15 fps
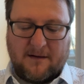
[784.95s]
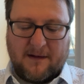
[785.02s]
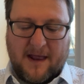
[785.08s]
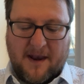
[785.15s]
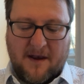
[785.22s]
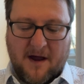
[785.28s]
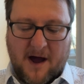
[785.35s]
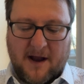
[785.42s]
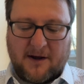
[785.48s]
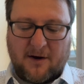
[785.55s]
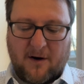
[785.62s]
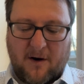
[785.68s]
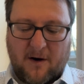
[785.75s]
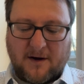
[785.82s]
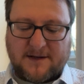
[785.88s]
Let not
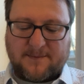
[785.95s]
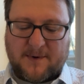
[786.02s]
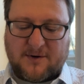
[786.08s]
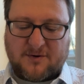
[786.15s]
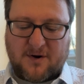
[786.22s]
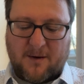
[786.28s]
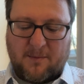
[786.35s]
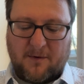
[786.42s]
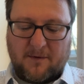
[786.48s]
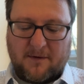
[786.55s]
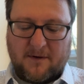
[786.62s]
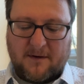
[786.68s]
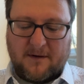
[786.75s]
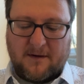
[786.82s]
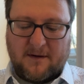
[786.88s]
your hearts be troubled,
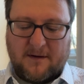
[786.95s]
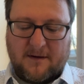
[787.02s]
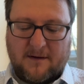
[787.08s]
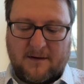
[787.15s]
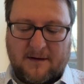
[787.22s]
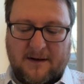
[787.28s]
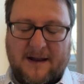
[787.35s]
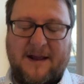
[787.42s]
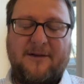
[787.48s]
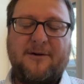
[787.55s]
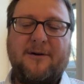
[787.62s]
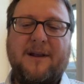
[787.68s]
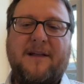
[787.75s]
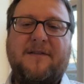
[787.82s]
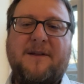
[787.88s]

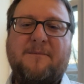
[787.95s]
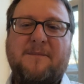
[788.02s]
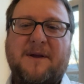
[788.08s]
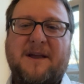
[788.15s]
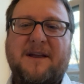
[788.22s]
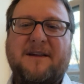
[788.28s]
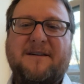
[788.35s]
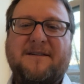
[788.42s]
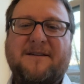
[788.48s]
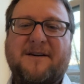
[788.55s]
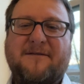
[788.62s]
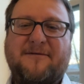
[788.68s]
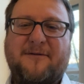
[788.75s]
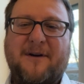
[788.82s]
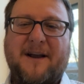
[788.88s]
neither let them be
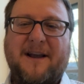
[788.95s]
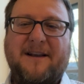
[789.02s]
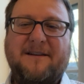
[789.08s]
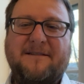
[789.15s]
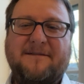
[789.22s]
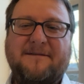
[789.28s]
afraid.